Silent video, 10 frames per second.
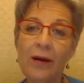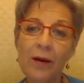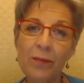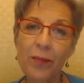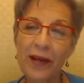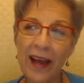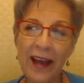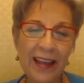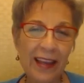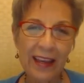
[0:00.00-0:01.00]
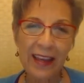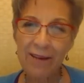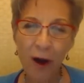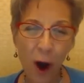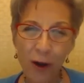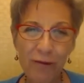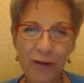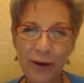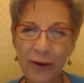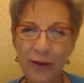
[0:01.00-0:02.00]
But
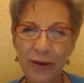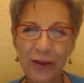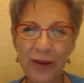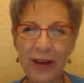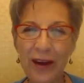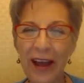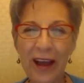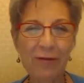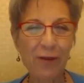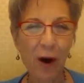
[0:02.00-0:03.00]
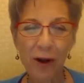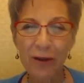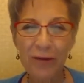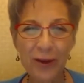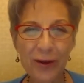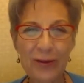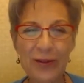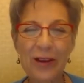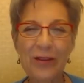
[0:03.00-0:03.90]
out of all of those,